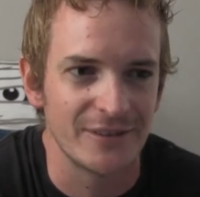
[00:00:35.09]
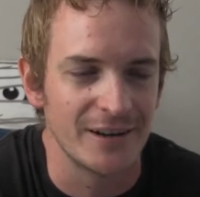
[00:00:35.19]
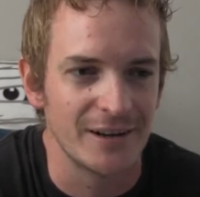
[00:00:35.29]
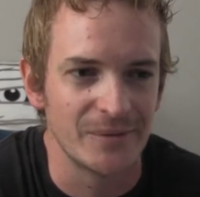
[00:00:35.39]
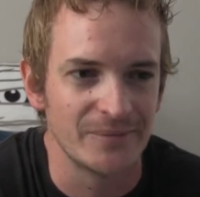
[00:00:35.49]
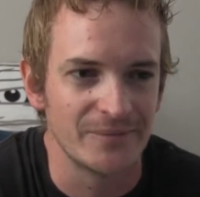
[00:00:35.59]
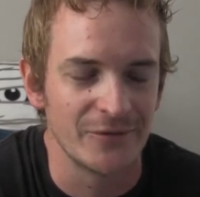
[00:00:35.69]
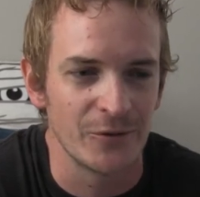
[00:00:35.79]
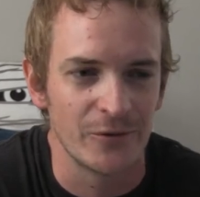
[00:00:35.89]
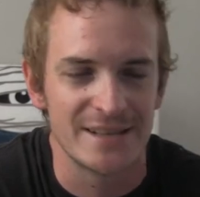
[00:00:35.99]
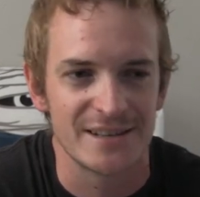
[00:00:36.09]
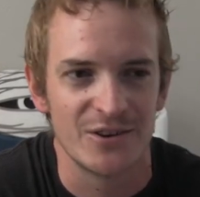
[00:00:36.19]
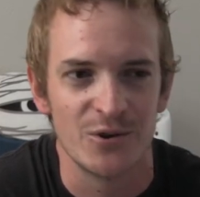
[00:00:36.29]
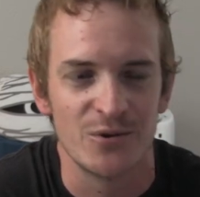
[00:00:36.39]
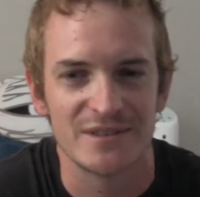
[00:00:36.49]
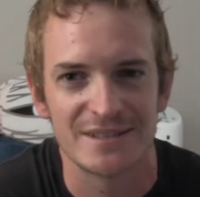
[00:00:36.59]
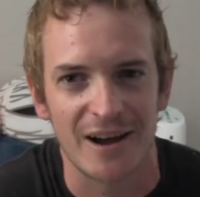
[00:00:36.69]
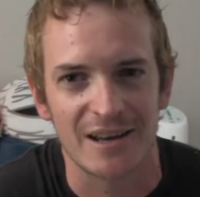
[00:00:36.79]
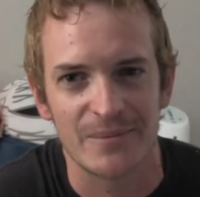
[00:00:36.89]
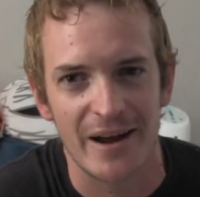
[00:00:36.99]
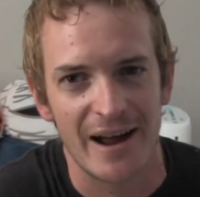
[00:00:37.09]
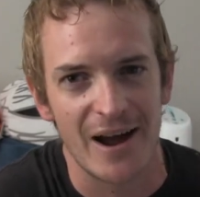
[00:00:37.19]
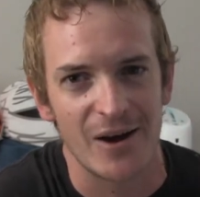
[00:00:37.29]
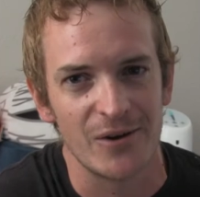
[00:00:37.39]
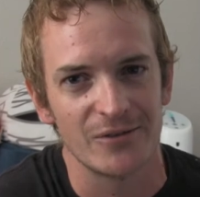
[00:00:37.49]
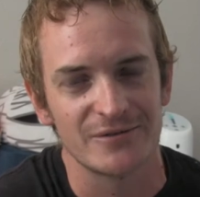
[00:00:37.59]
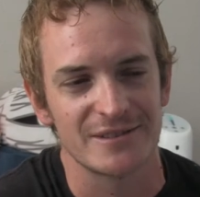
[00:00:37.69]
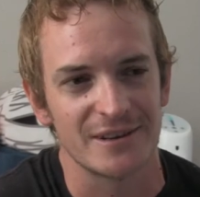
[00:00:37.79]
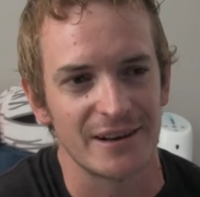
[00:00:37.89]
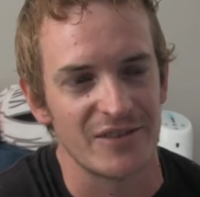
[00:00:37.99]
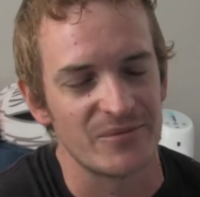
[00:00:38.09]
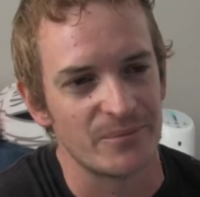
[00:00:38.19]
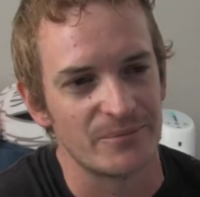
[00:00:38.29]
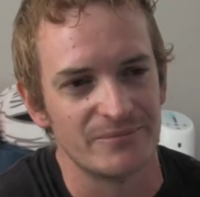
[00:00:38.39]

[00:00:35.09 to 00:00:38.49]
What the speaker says: the recent news talking about how it's going to give